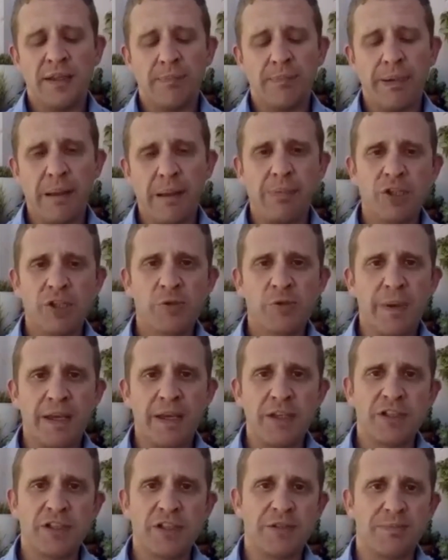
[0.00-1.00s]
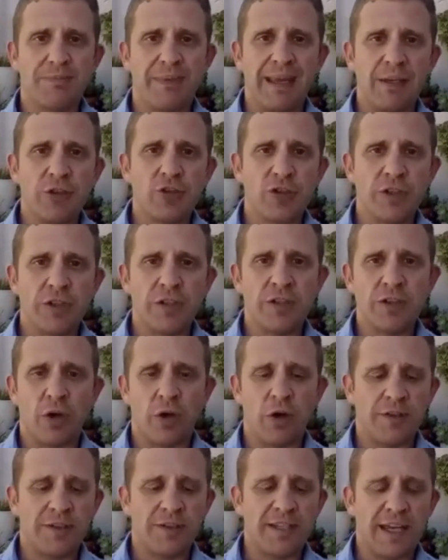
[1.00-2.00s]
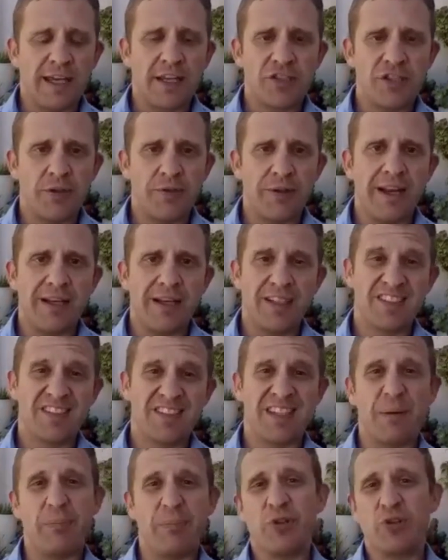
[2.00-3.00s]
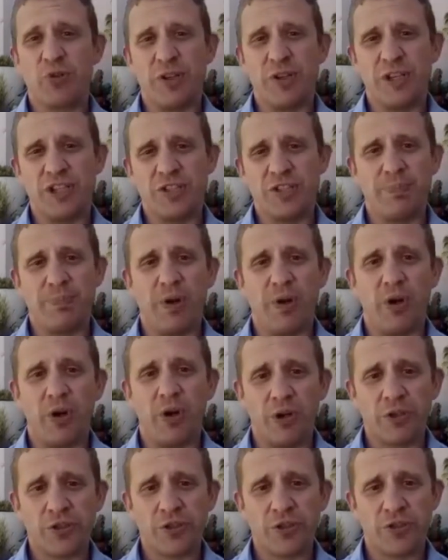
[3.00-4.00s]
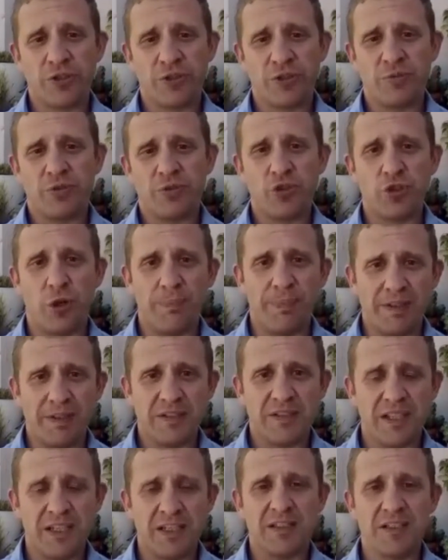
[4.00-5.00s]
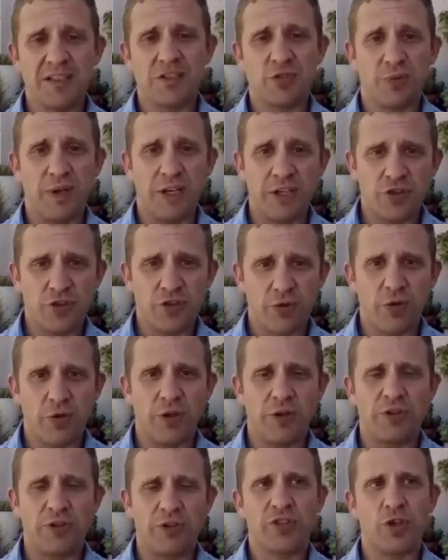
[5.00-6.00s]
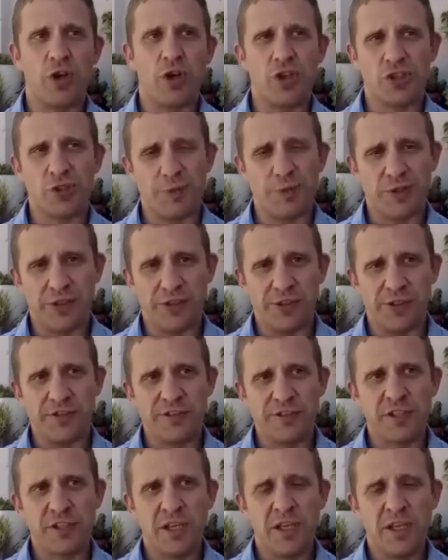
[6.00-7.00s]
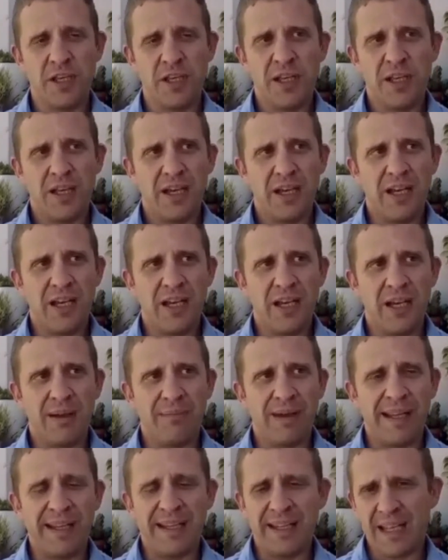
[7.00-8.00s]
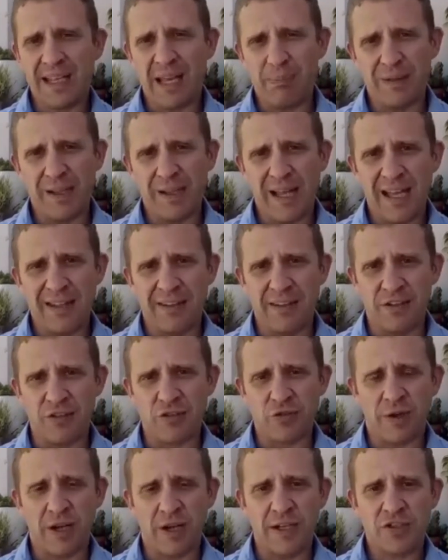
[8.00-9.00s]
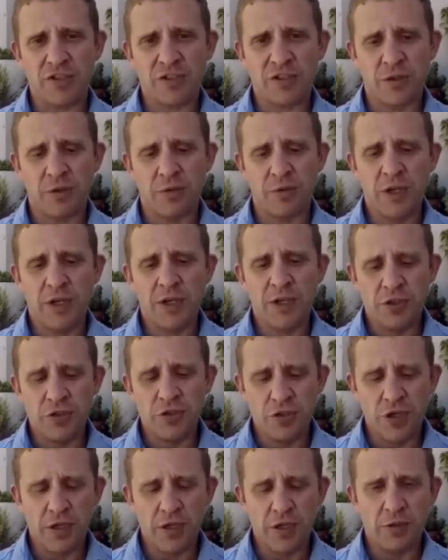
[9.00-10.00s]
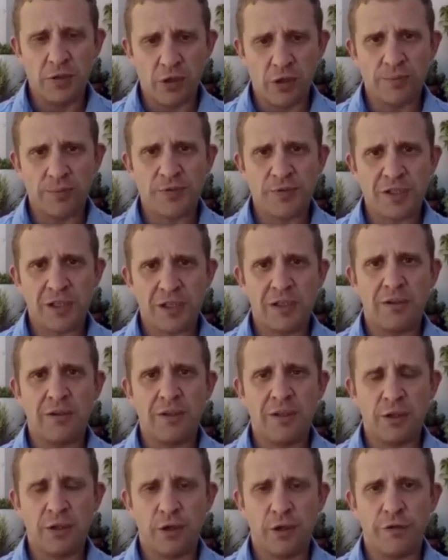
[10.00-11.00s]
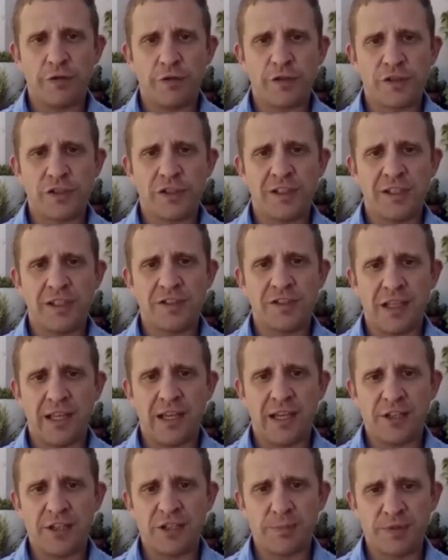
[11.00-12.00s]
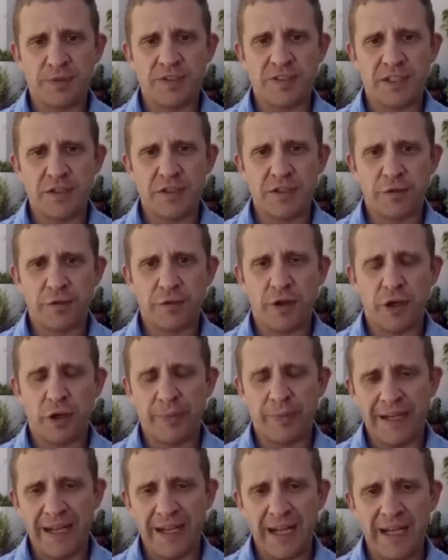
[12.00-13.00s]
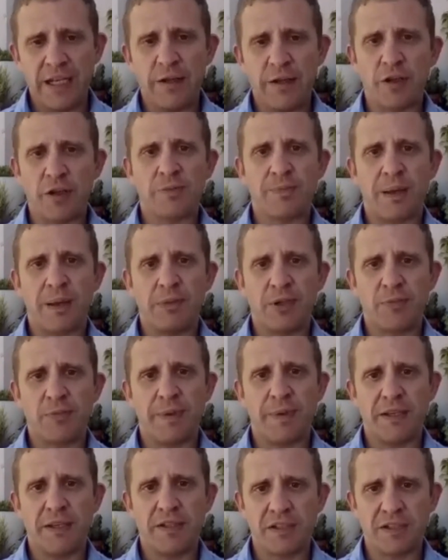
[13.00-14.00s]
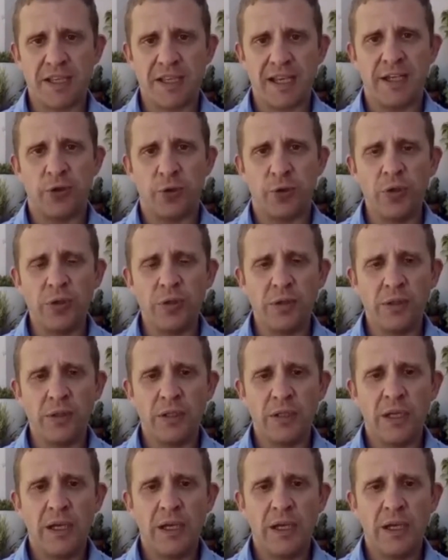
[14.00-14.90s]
The public spaces mentioned are taxi ranks, cemeteries, parks, shopping centers, restaurants, hospitals, and a couple of others, right? So no armed security officer is allowed to possess a firearm in any of those public spaces at all,